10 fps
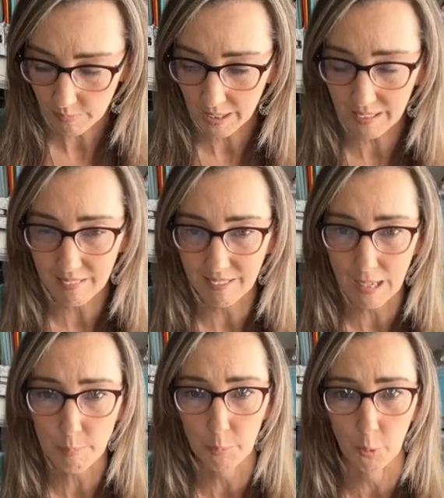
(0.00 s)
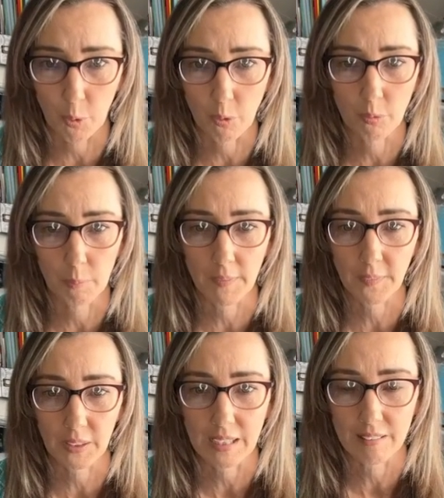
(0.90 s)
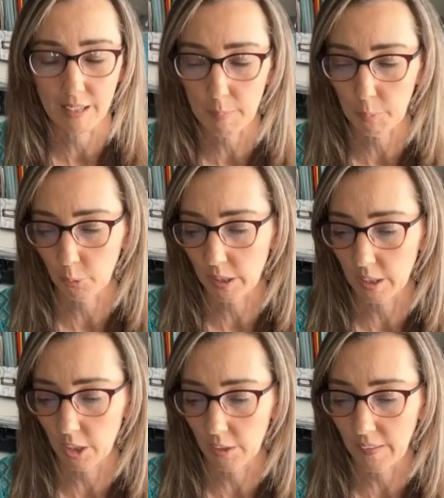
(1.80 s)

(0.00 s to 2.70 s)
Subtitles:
example, monthly example here,